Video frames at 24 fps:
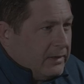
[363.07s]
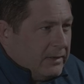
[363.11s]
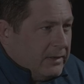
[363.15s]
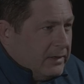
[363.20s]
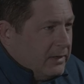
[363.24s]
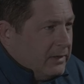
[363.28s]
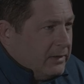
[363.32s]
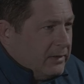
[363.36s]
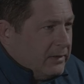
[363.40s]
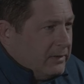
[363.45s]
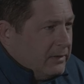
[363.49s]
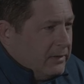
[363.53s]
can't
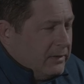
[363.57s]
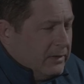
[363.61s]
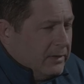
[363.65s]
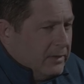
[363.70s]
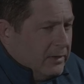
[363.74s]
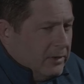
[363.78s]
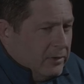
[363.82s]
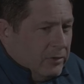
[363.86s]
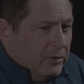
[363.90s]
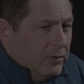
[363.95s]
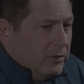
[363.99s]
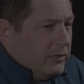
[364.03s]
get
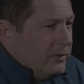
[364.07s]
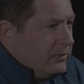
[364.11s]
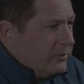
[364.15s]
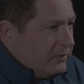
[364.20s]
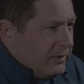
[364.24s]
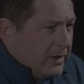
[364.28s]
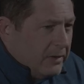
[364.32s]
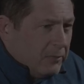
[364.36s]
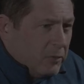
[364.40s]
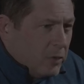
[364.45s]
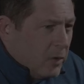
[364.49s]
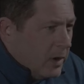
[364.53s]
you know the
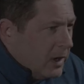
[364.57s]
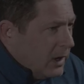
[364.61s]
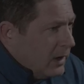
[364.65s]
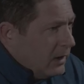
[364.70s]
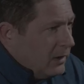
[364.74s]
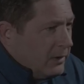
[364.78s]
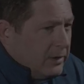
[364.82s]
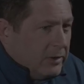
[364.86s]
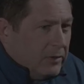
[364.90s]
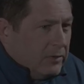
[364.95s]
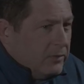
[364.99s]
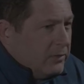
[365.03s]
same
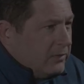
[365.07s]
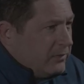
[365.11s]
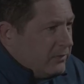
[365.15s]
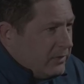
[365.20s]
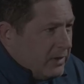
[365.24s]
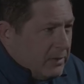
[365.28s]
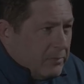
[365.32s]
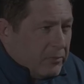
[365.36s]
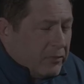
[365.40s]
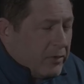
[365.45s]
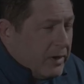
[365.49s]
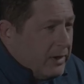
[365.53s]
quality or the
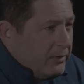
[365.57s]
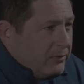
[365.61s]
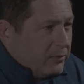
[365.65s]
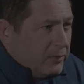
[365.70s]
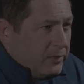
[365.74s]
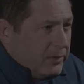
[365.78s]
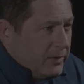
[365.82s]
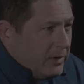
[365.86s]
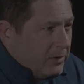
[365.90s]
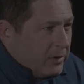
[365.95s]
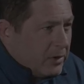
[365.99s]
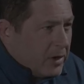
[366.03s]
same
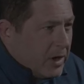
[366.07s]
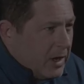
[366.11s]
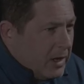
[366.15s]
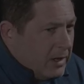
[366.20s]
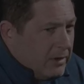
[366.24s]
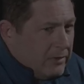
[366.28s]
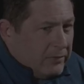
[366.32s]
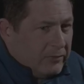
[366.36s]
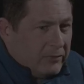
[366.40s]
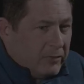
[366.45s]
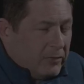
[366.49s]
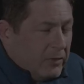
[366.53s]
price when they're at
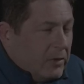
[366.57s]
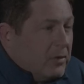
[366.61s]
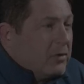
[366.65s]
college.